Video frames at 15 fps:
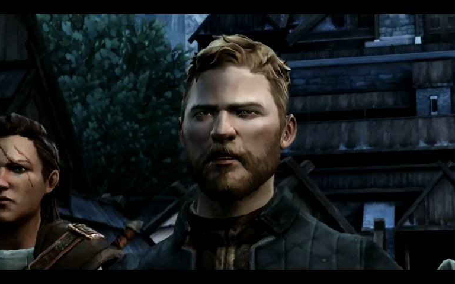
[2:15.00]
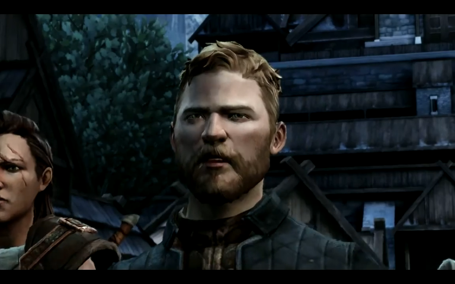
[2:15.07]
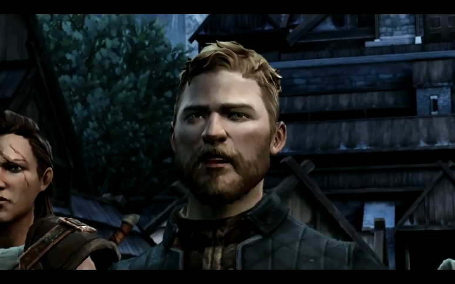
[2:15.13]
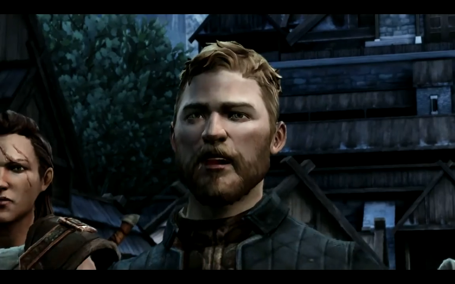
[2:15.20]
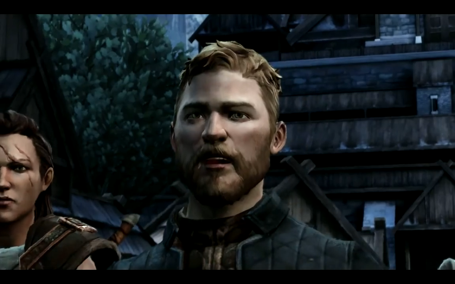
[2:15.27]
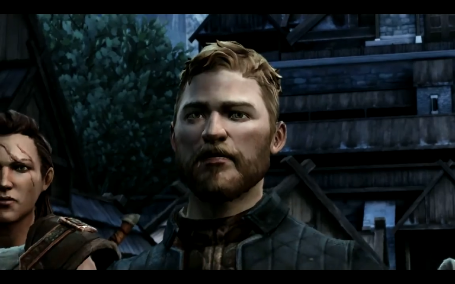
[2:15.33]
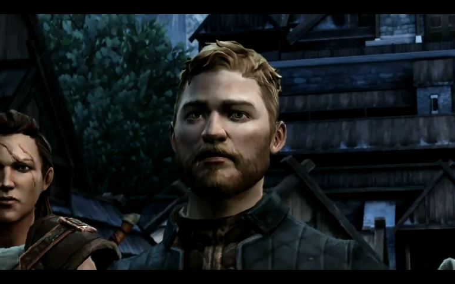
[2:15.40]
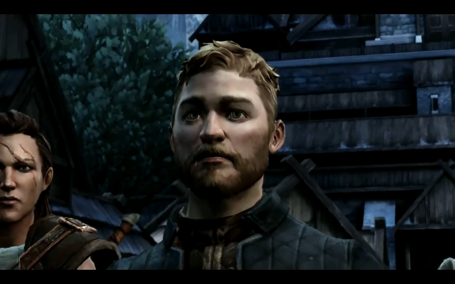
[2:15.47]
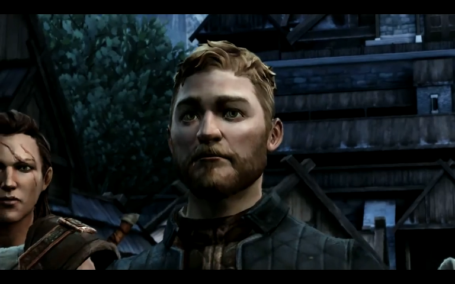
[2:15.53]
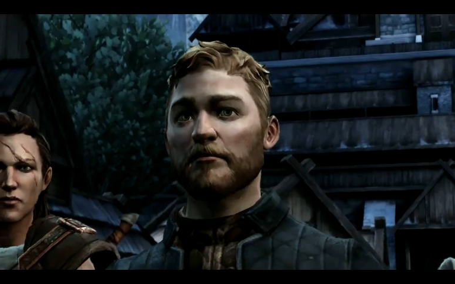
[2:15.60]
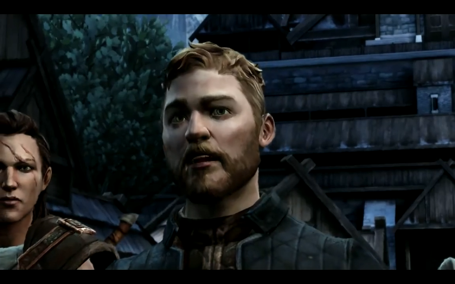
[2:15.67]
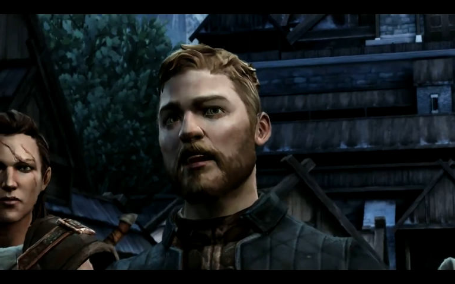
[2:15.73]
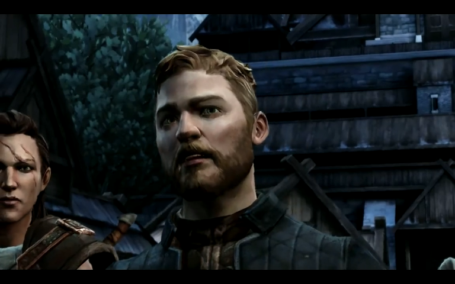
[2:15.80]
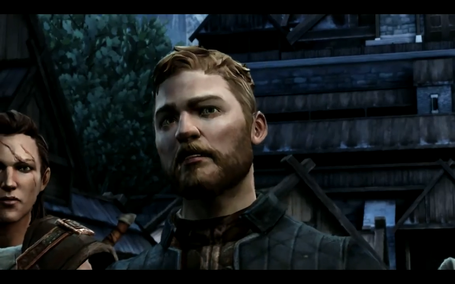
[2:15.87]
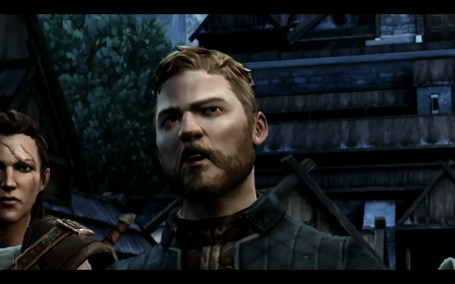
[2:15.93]
Speaker 1: You put too
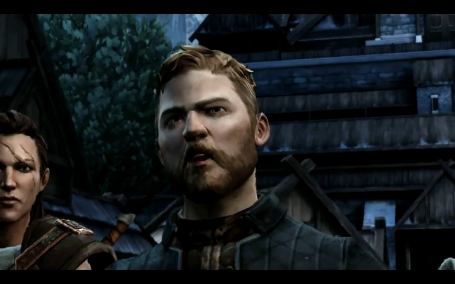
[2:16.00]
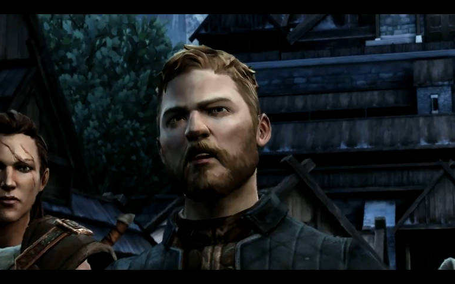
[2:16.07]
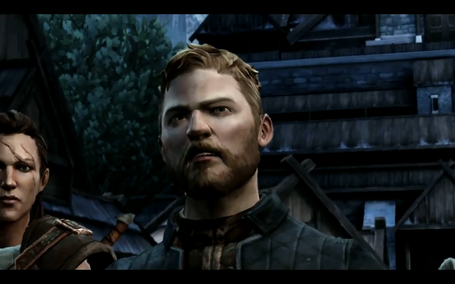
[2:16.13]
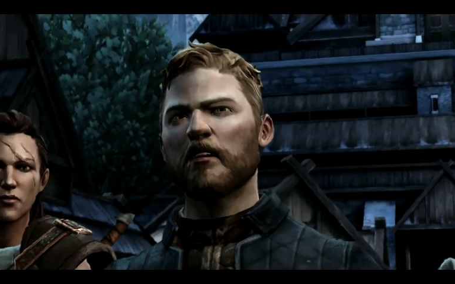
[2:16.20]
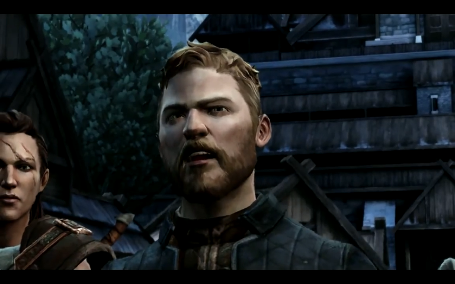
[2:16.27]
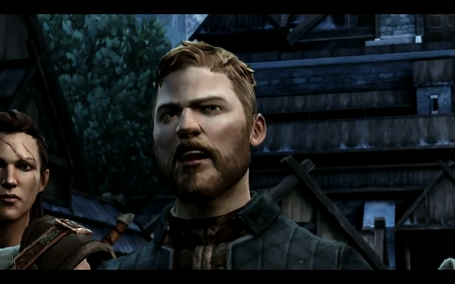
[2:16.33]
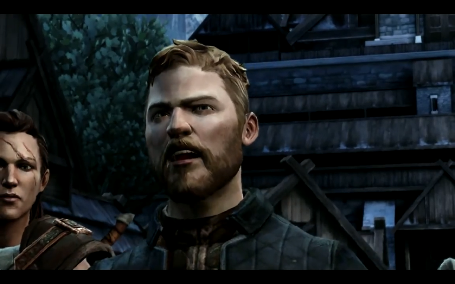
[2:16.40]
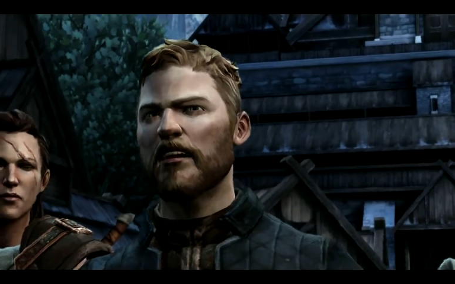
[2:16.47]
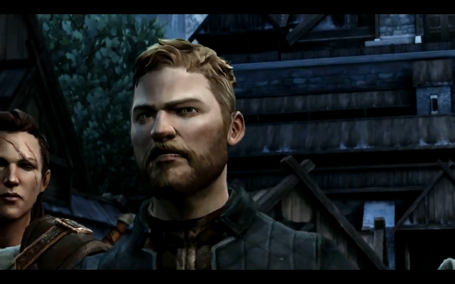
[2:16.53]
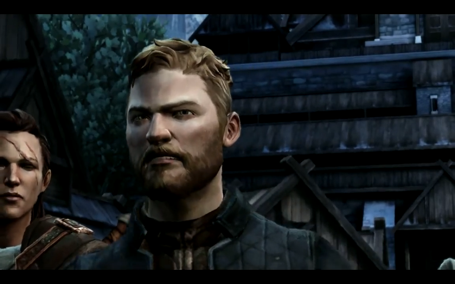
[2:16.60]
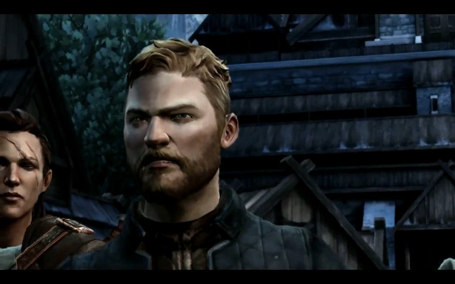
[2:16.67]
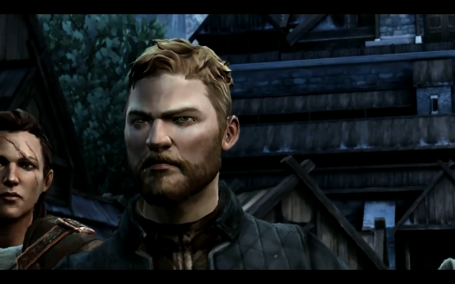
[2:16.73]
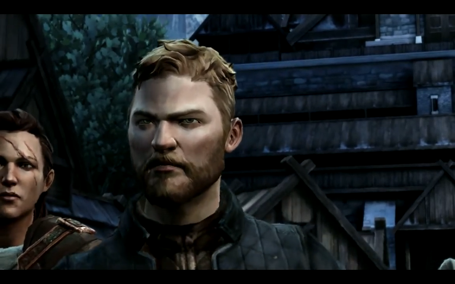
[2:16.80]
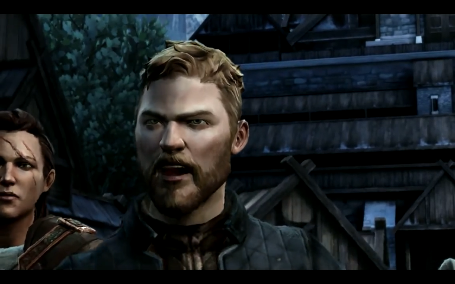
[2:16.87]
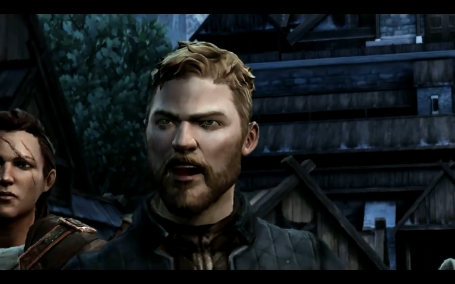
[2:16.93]
much stock in
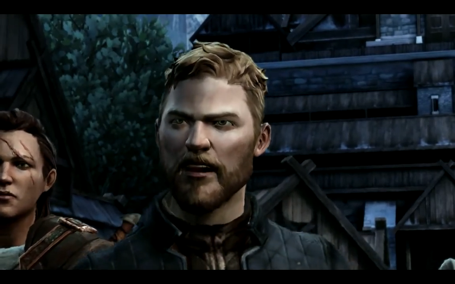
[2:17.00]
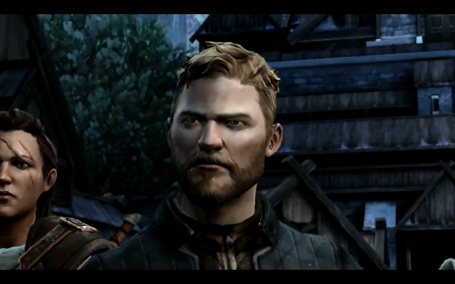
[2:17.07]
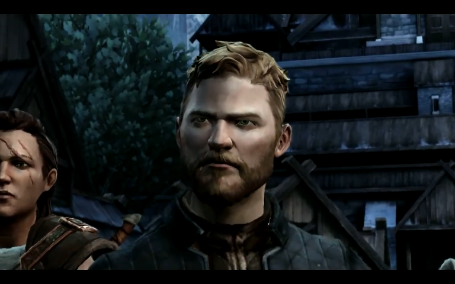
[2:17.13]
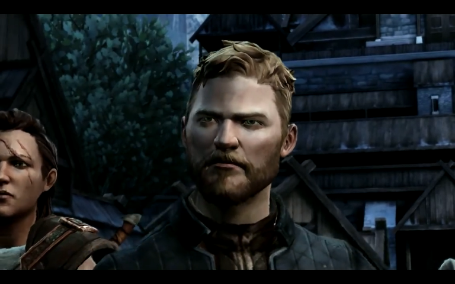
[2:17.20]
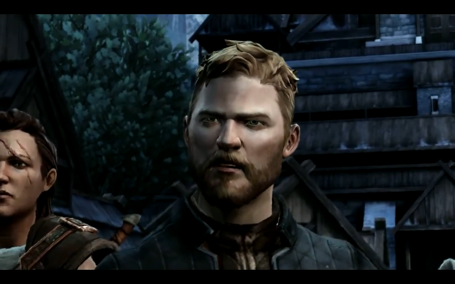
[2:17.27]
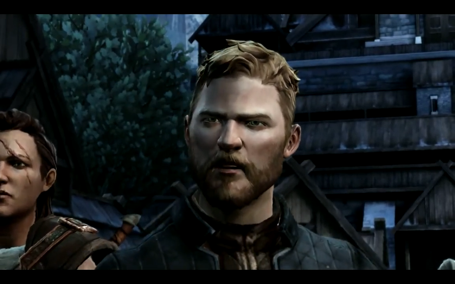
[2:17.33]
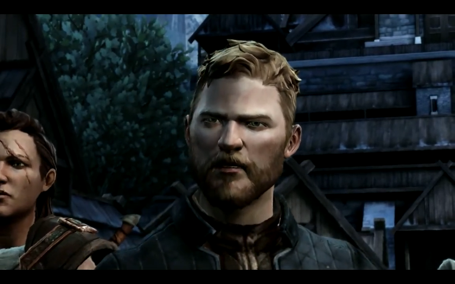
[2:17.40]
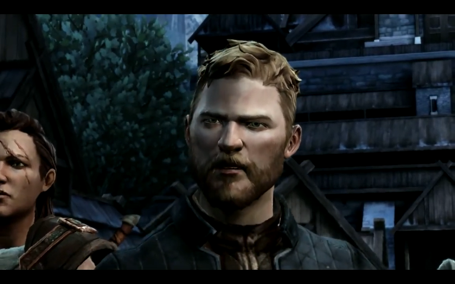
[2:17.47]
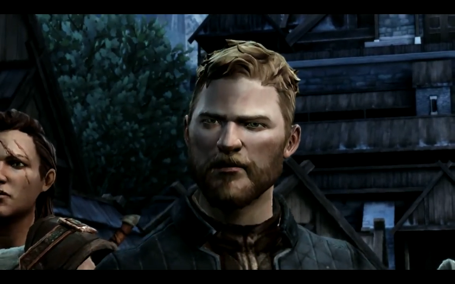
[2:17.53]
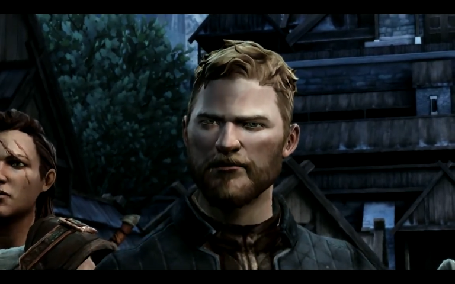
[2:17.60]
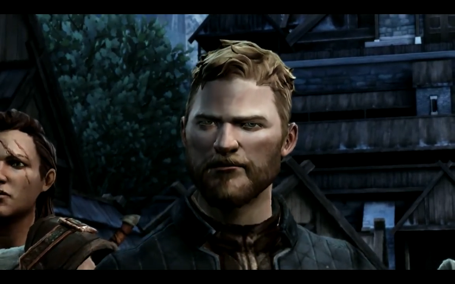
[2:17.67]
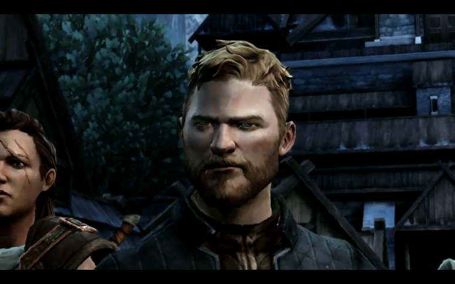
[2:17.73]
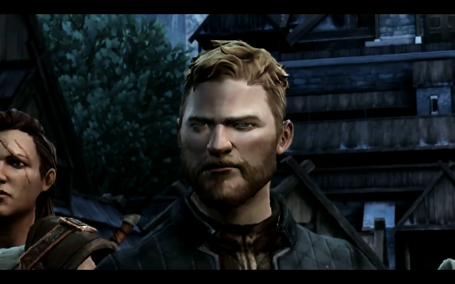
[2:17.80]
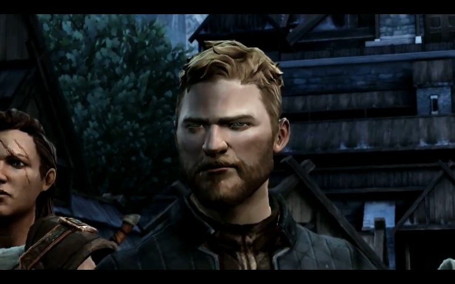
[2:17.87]
Ramsay's terms, Ludd.